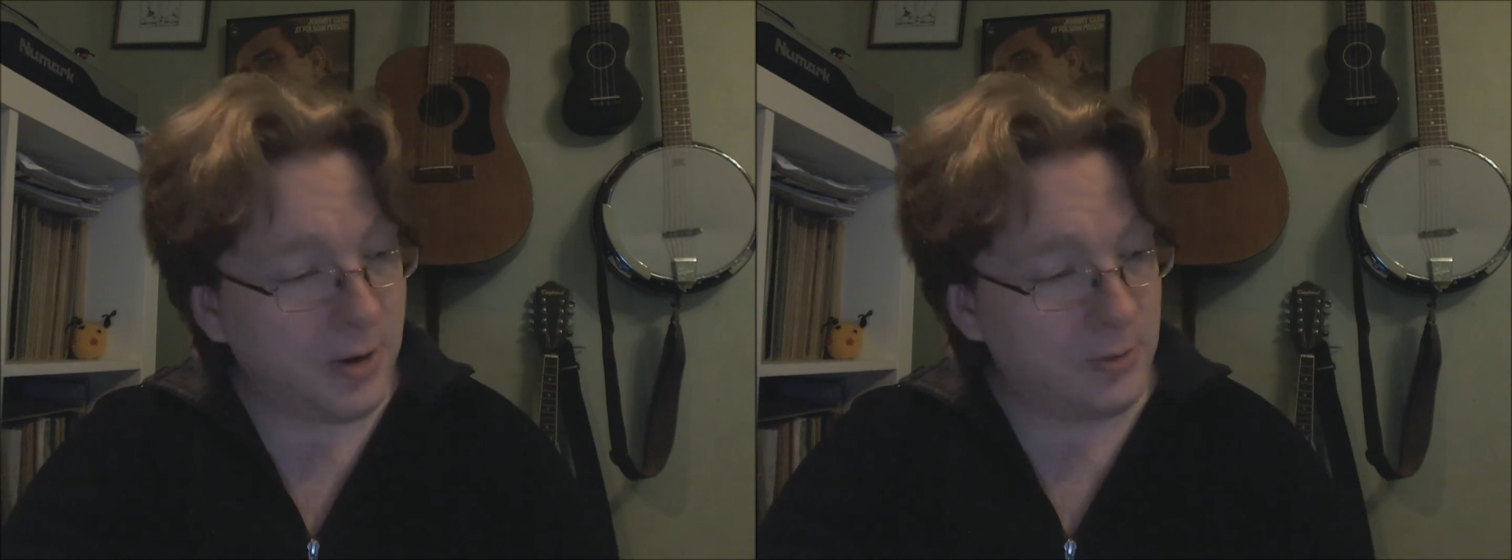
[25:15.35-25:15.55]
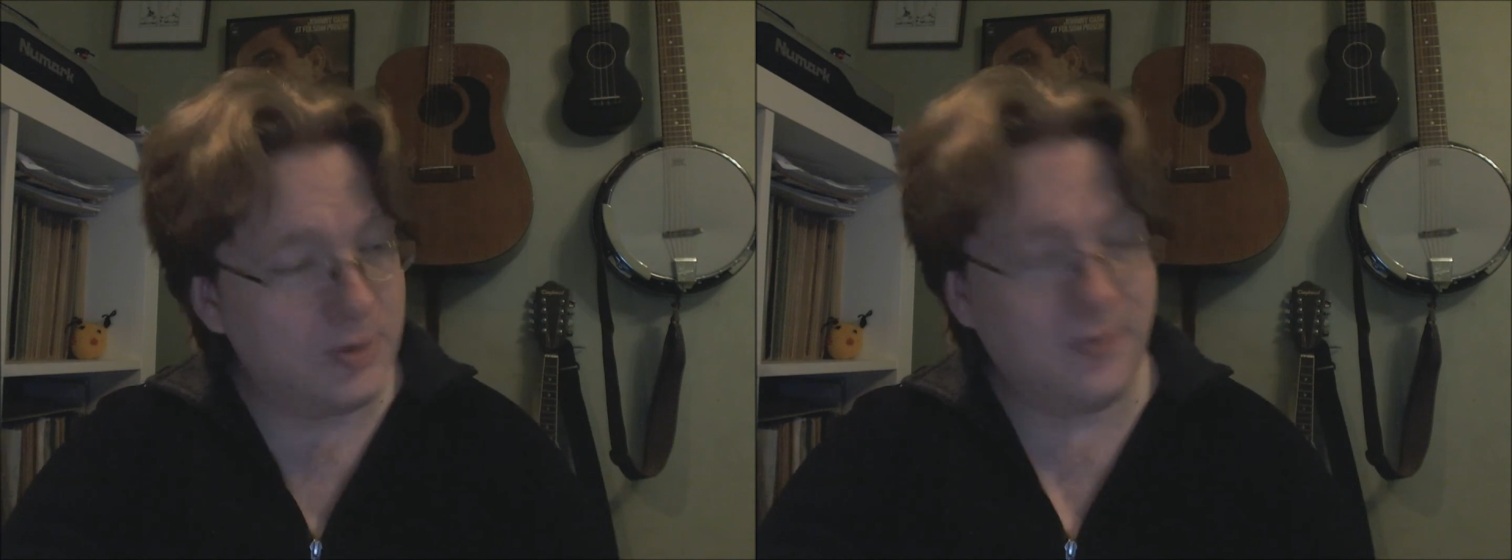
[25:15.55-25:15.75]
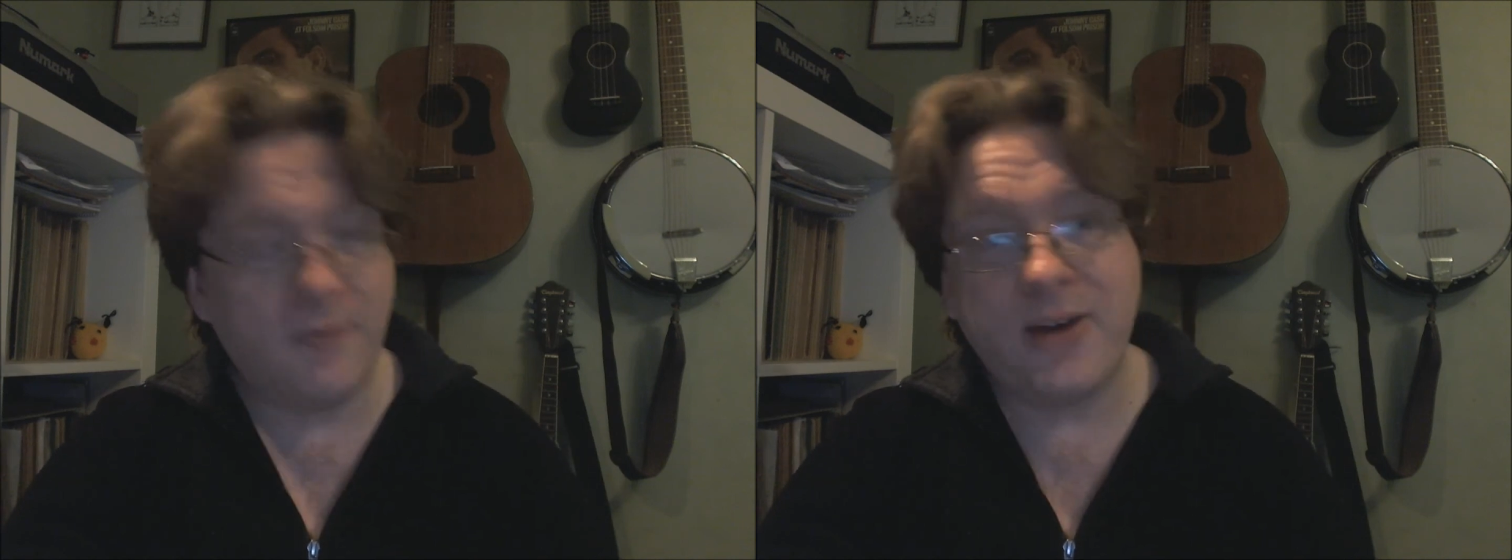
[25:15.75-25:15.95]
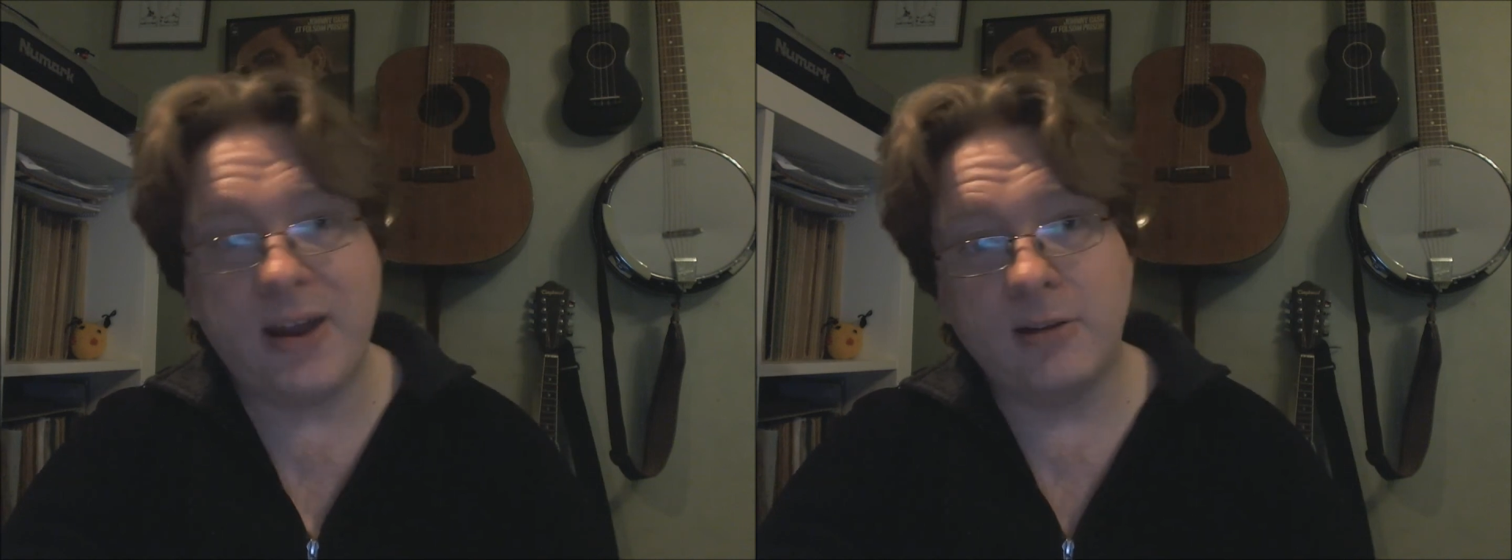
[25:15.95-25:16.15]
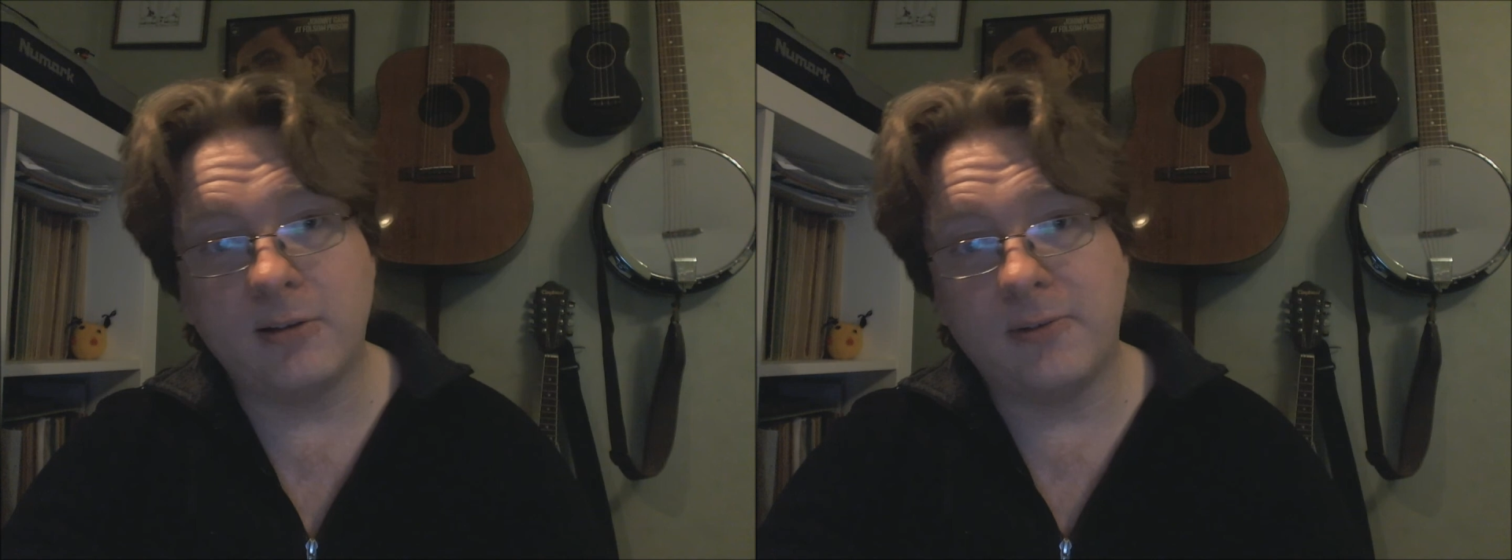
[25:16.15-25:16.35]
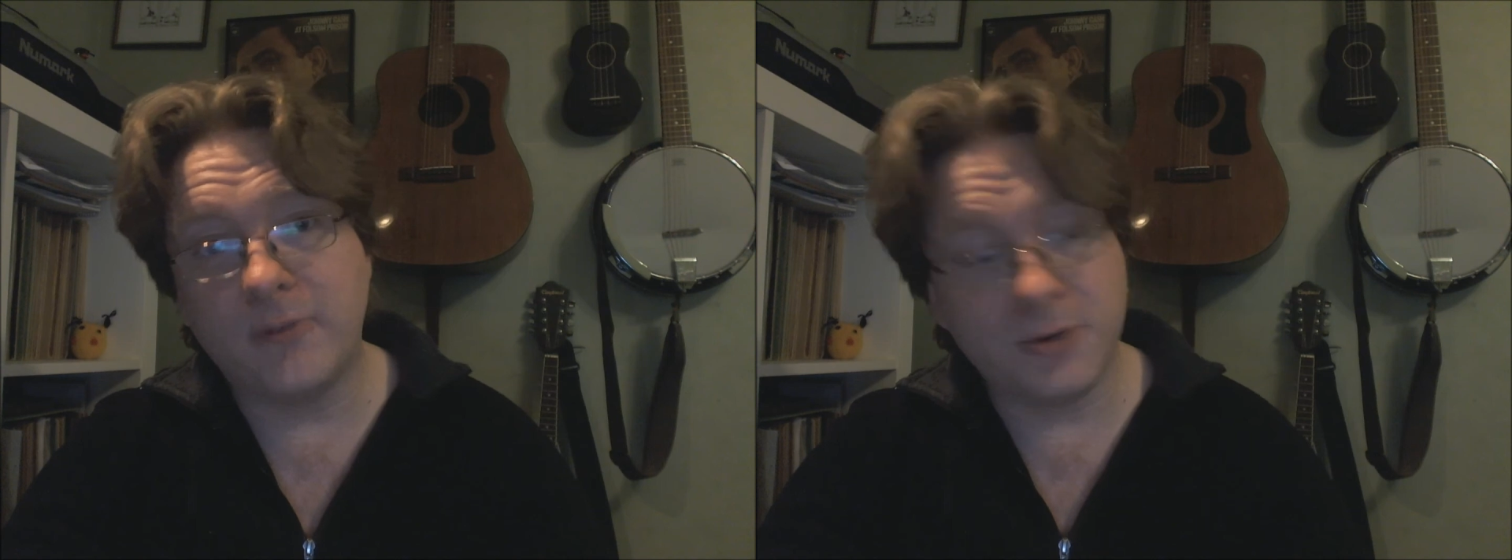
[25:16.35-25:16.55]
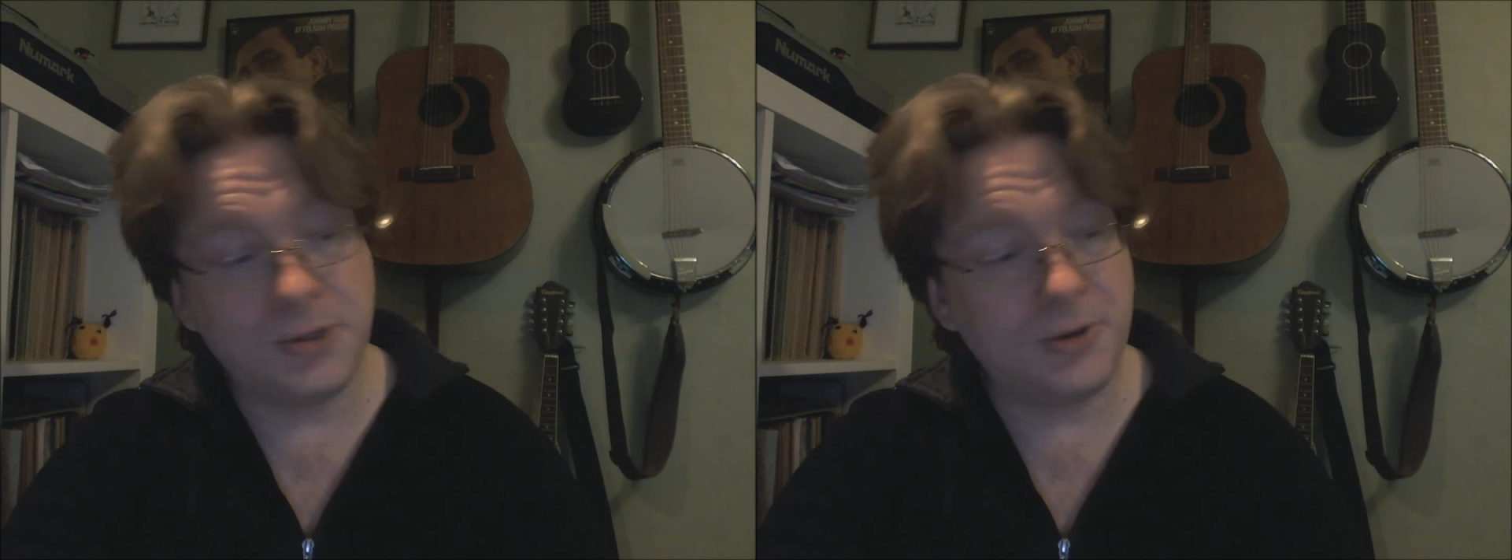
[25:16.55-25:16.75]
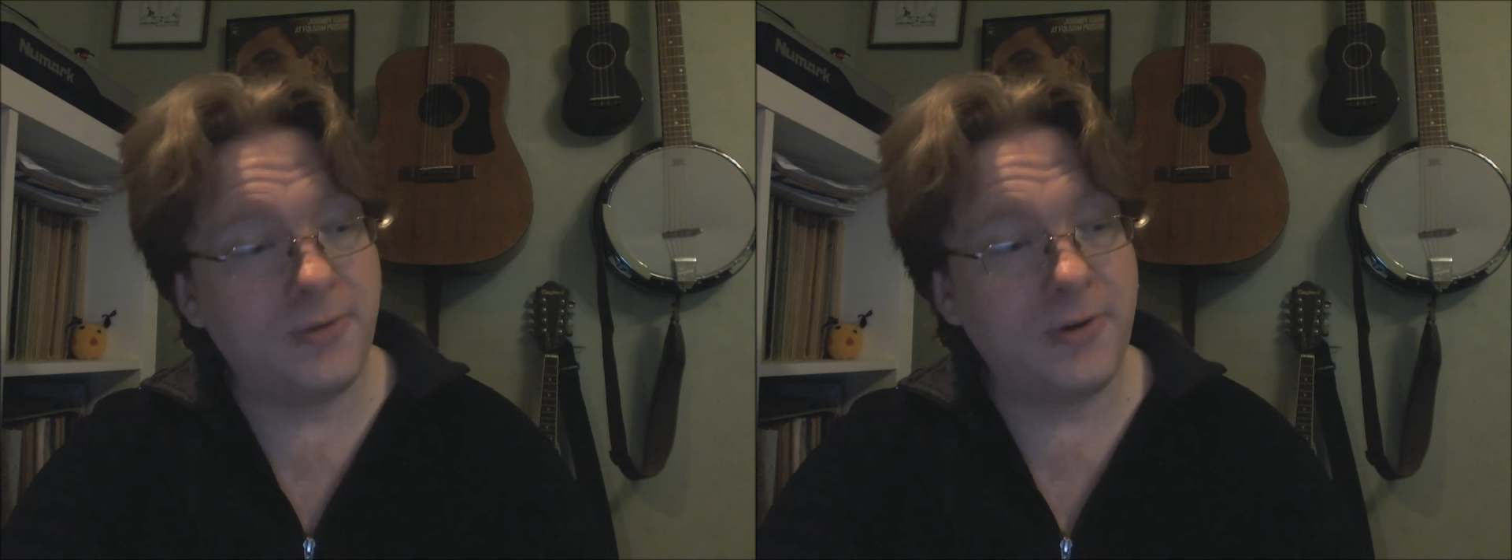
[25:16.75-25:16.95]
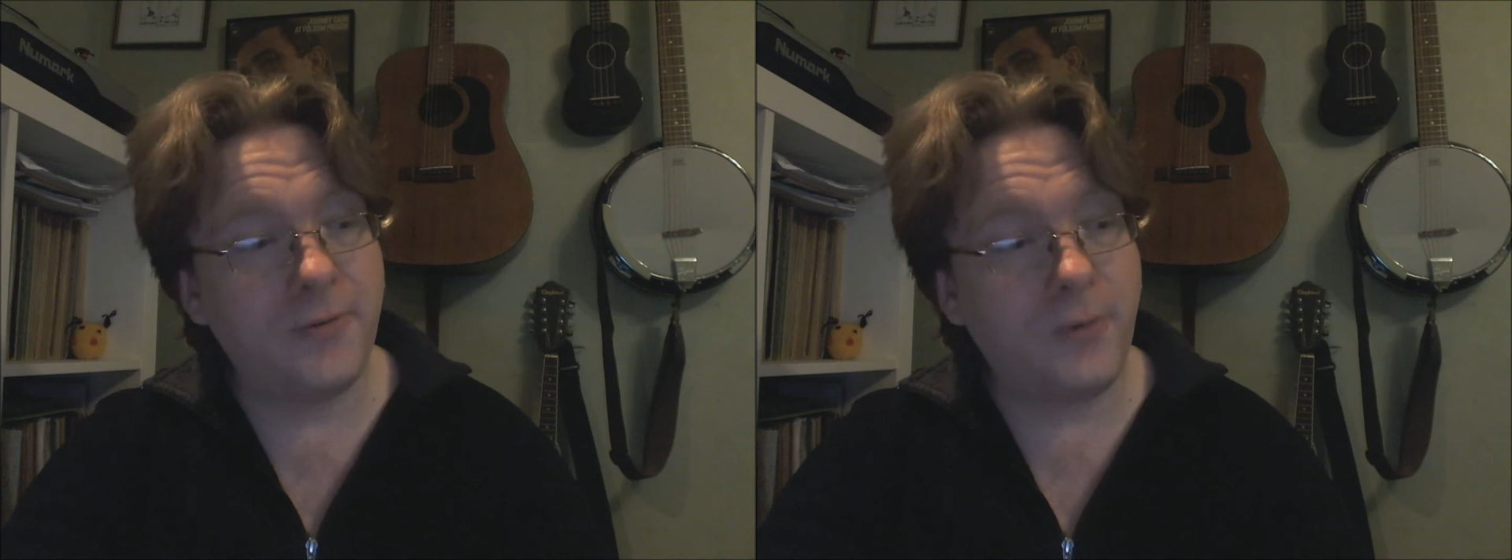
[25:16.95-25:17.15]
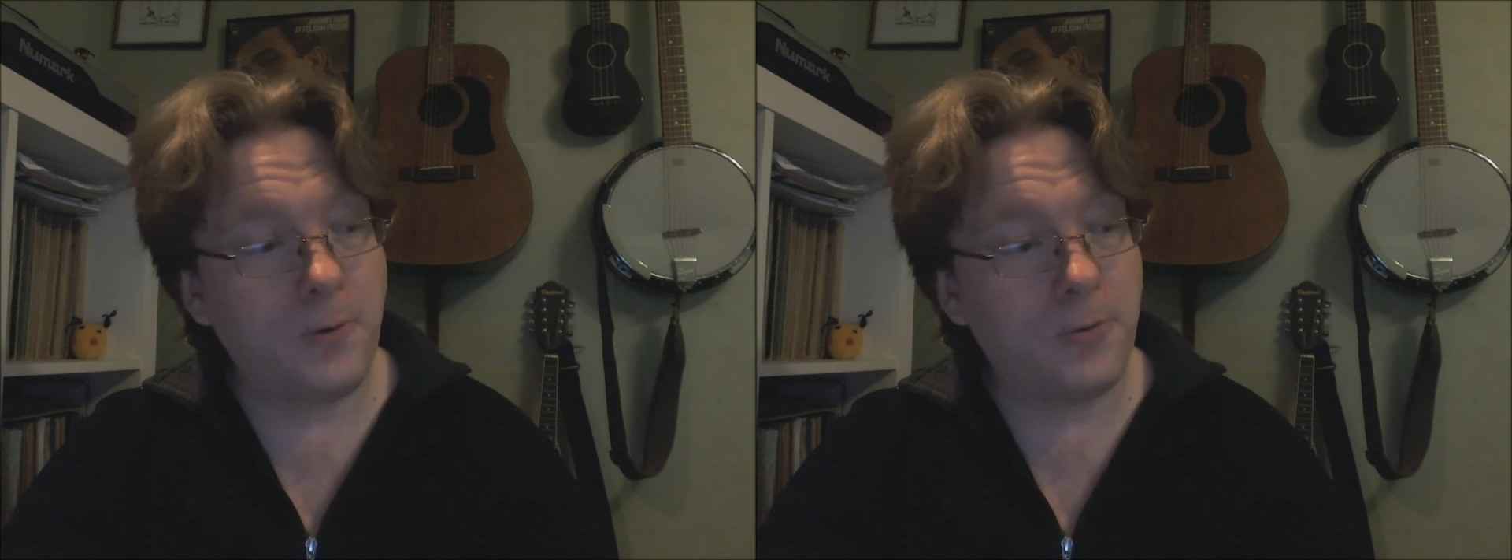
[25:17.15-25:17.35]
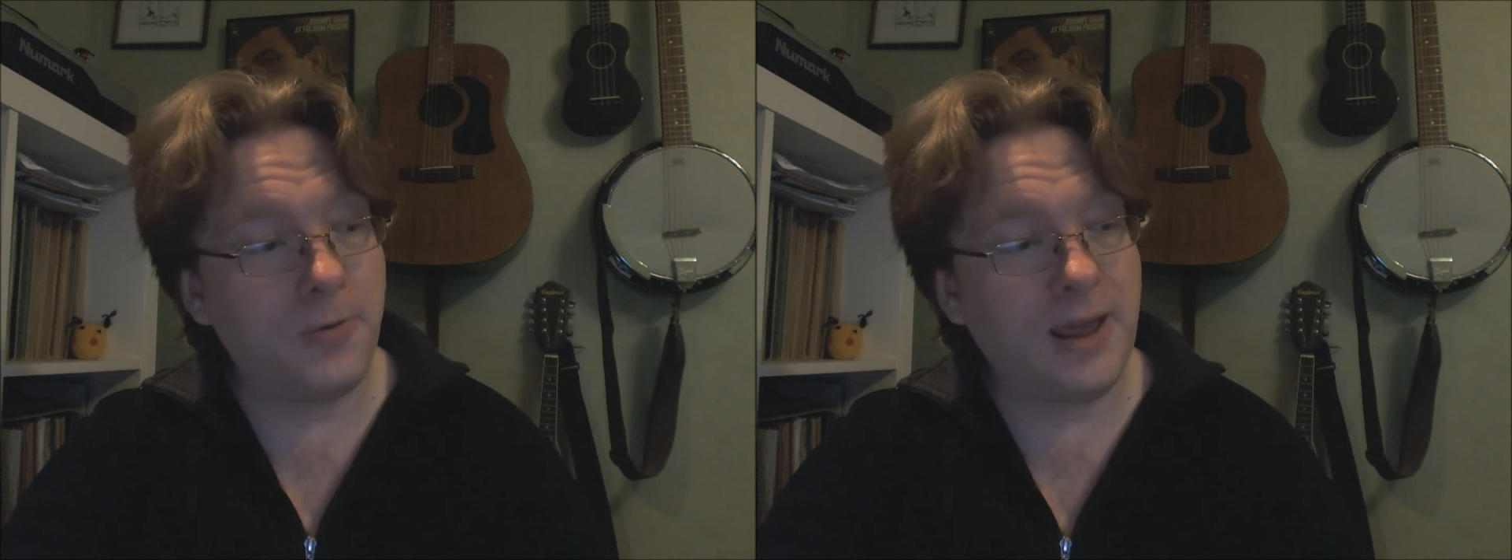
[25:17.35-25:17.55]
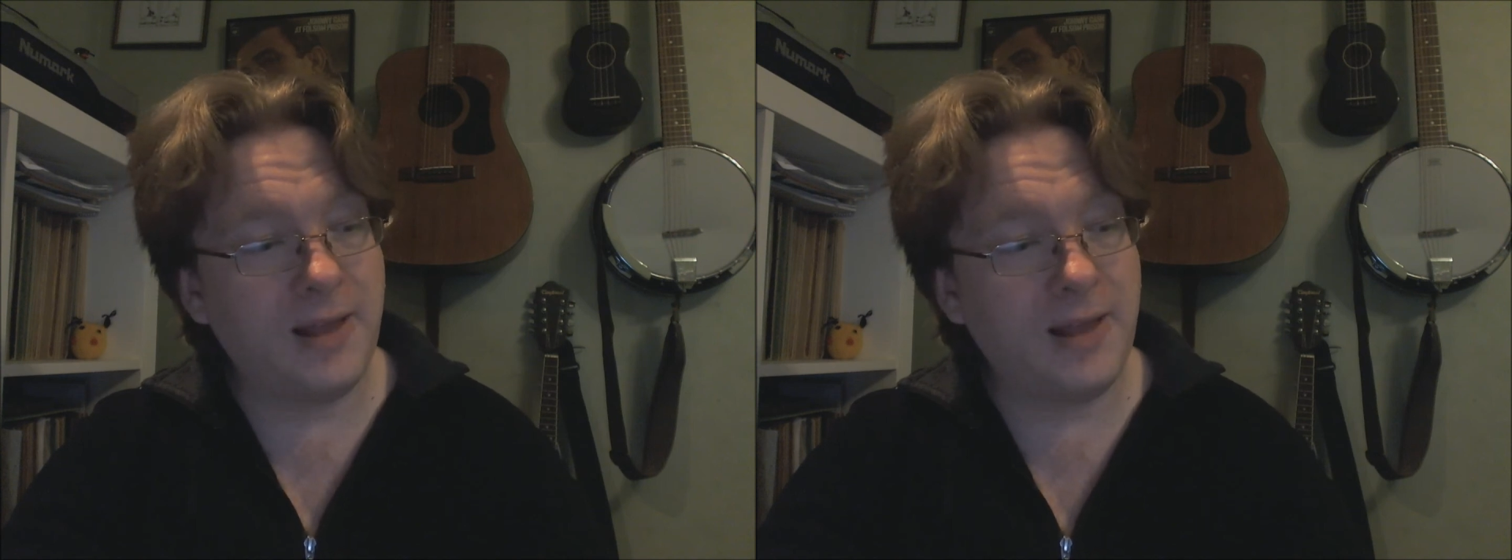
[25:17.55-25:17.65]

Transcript: hold of a vinyl version of their fourth,